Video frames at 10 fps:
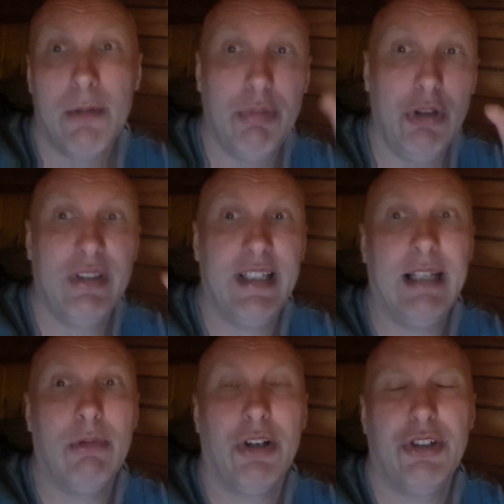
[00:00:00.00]
Bruce
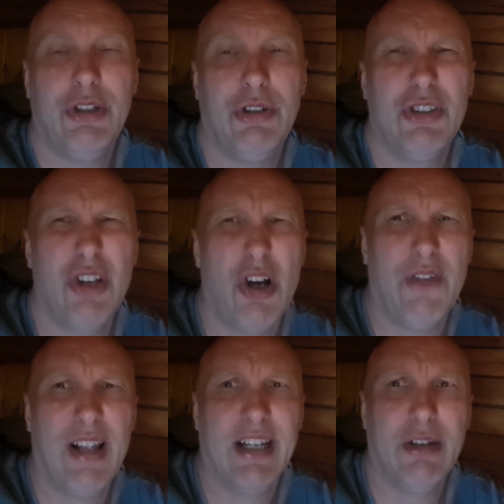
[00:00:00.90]
Lee wanted to do sort
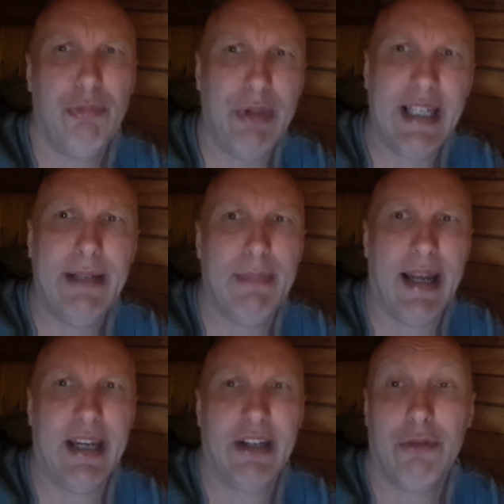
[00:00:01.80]
of like a
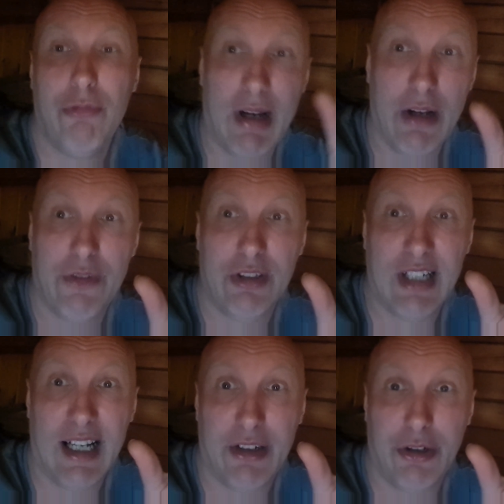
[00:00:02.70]
remake of Ray of the
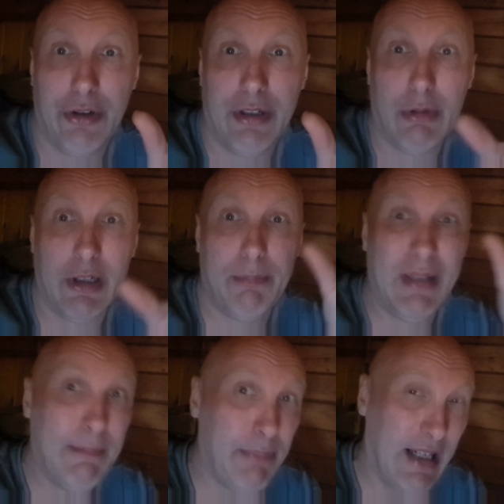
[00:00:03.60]
Dragon. He wanted to
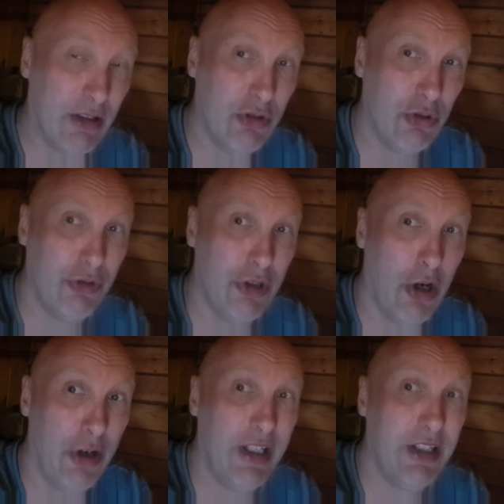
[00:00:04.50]
bring back Chuck
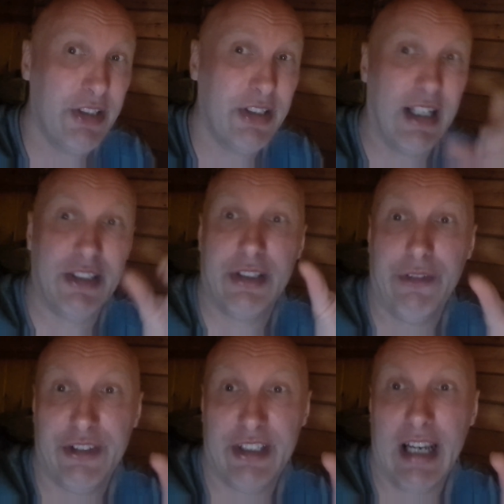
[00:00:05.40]
Norris as
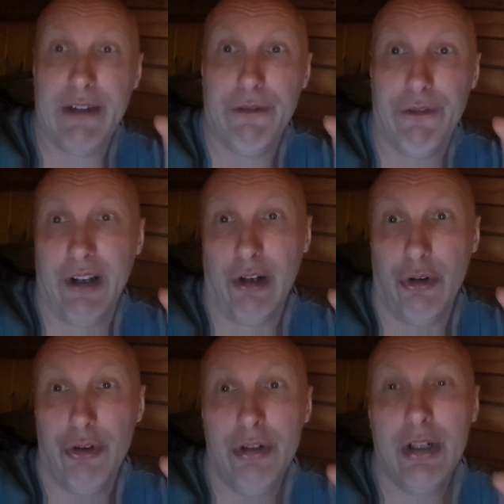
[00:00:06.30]
the same
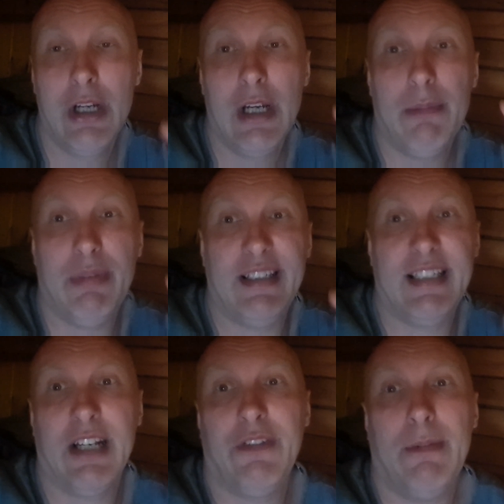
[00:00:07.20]
villain. But
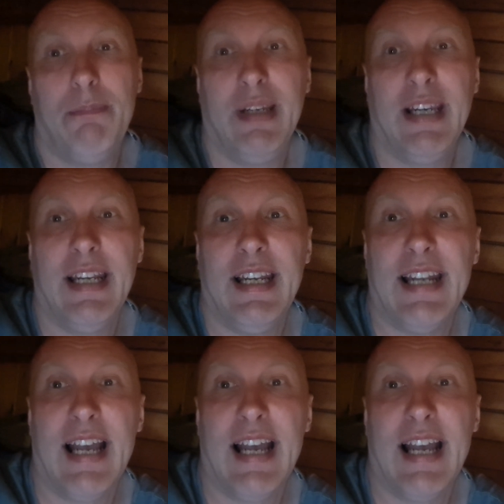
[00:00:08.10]
instead of it being in,